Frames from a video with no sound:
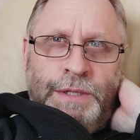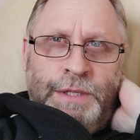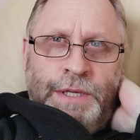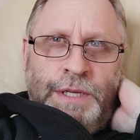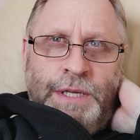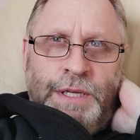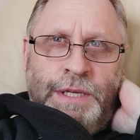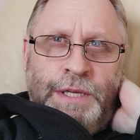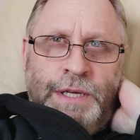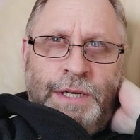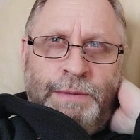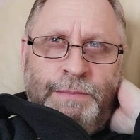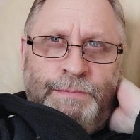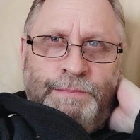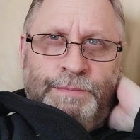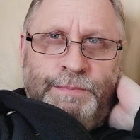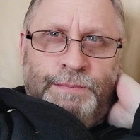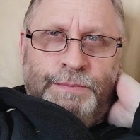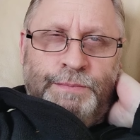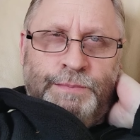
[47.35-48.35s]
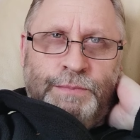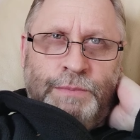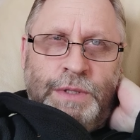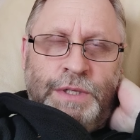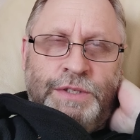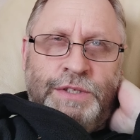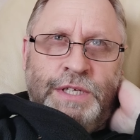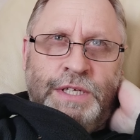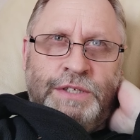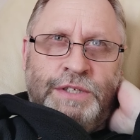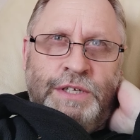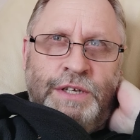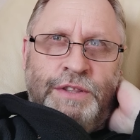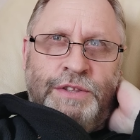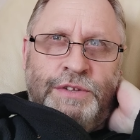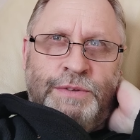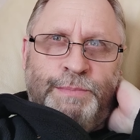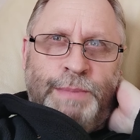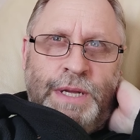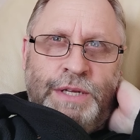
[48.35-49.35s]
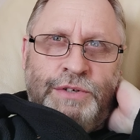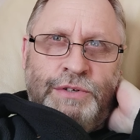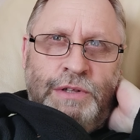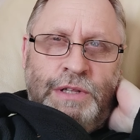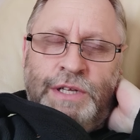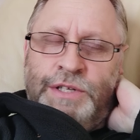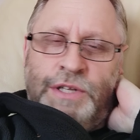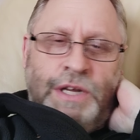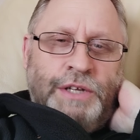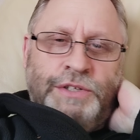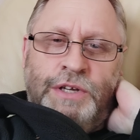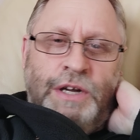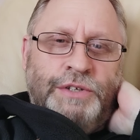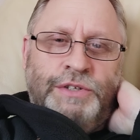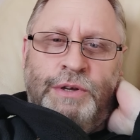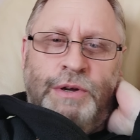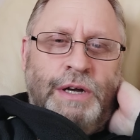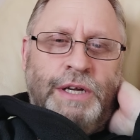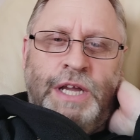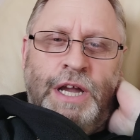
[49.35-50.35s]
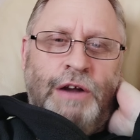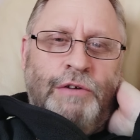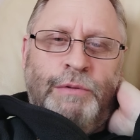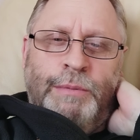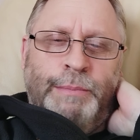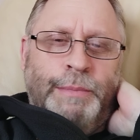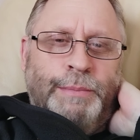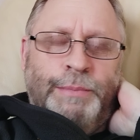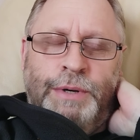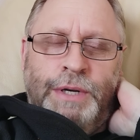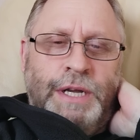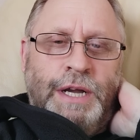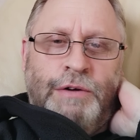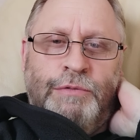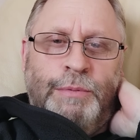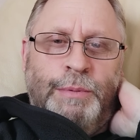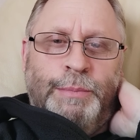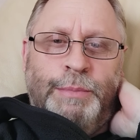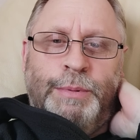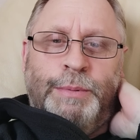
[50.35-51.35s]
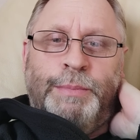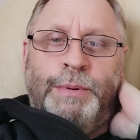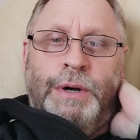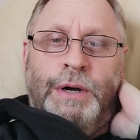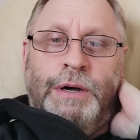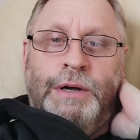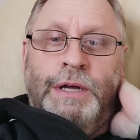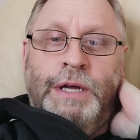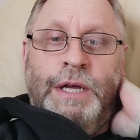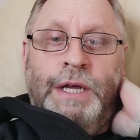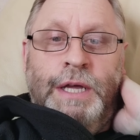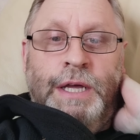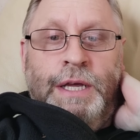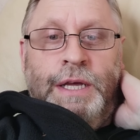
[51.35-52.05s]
the um, sixtieth um, special? I, I, don't I can't remember. I can't remember, but.